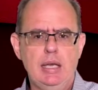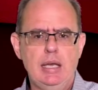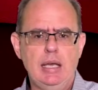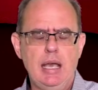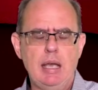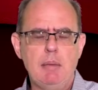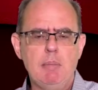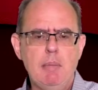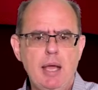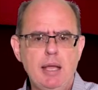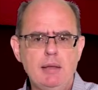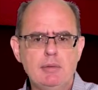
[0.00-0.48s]

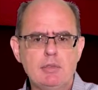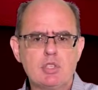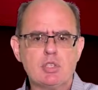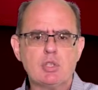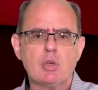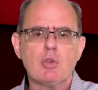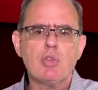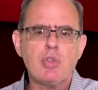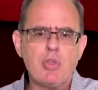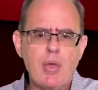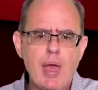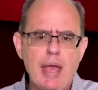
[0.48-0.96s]
Amen.
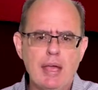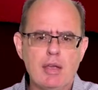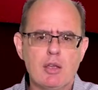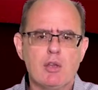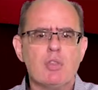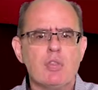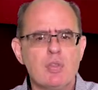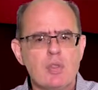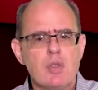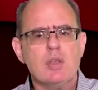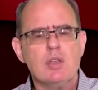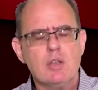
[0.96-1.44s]
So thank
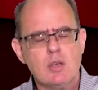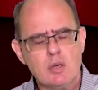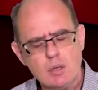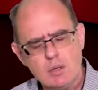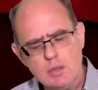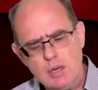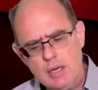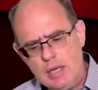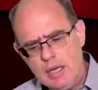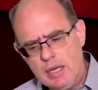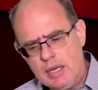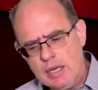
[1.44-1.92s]
you.
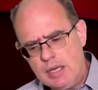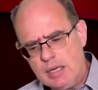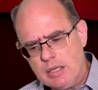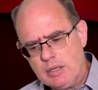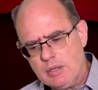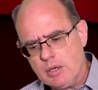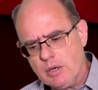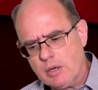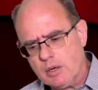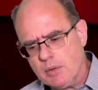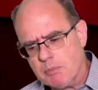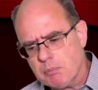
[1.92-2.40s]
Your,
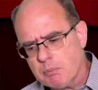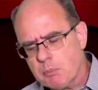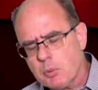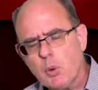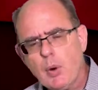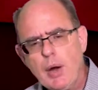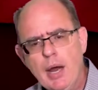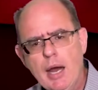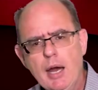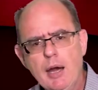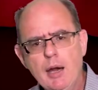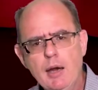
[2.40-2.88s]
your
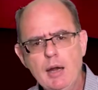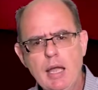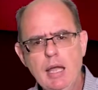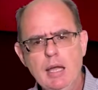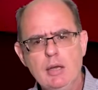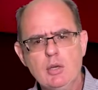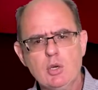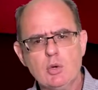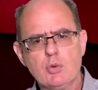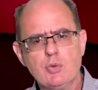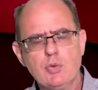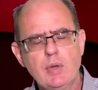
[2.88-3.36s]
prayer
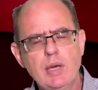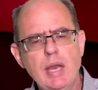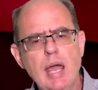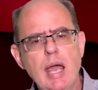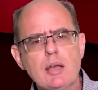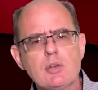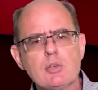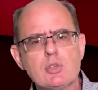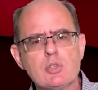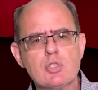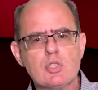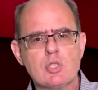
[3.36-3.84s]
and your
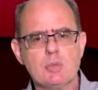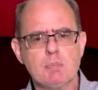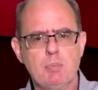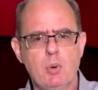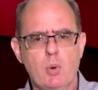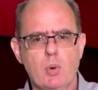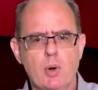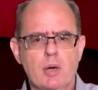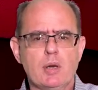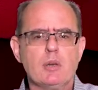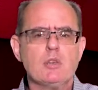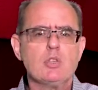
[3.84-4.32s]
financial
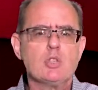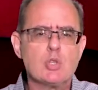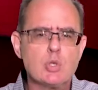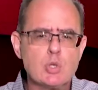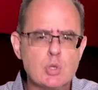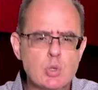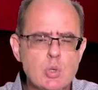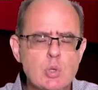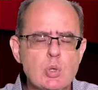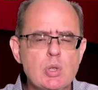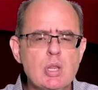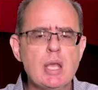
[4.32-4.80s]
support
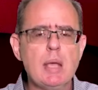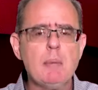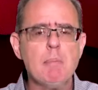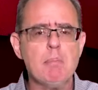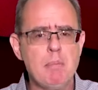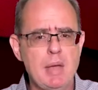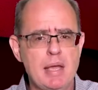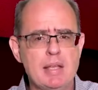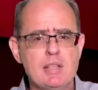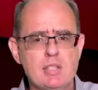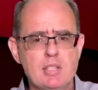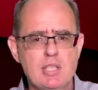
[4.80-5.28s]
truly
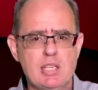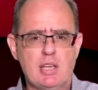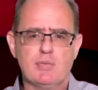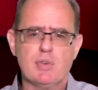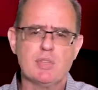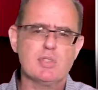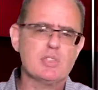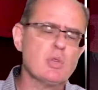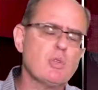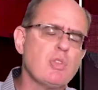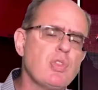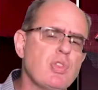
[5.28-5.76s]
makes a
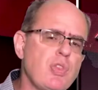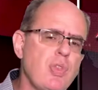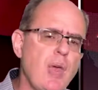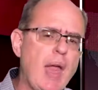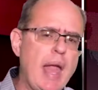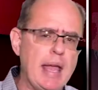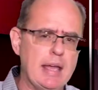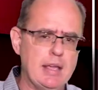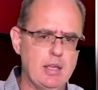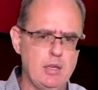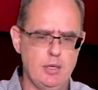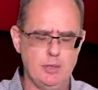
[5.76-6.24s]
difference. So
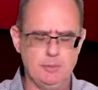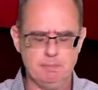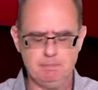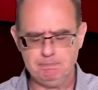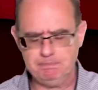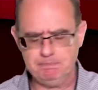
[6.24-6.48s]
thank you.